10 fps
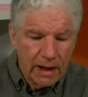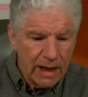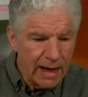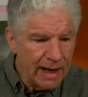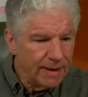
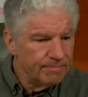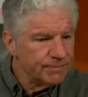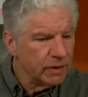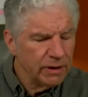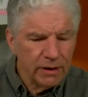um,
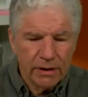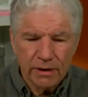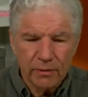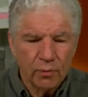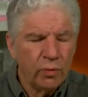
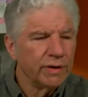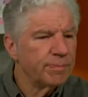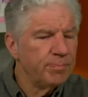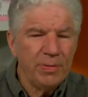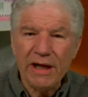with
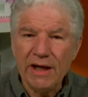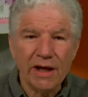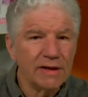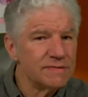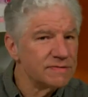
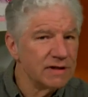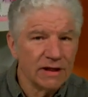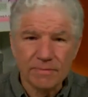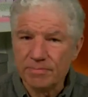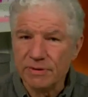peanuts
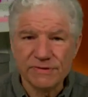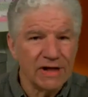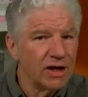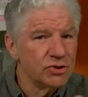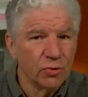and
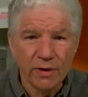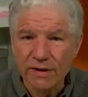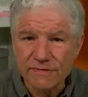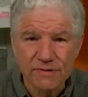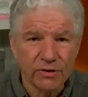pistachio
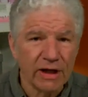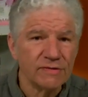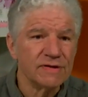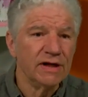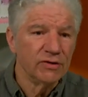nuts, they're now
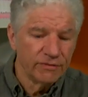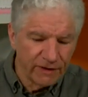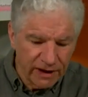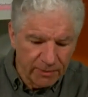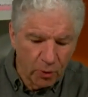saying they're
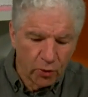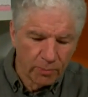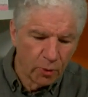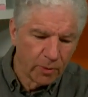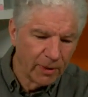finding more and
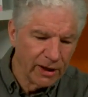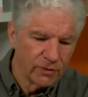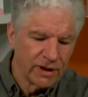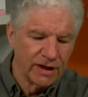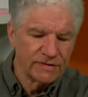more
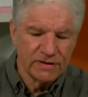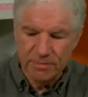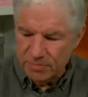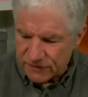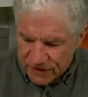mycotoxin in
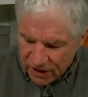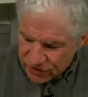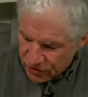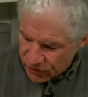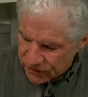
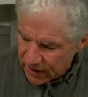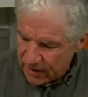pistachios.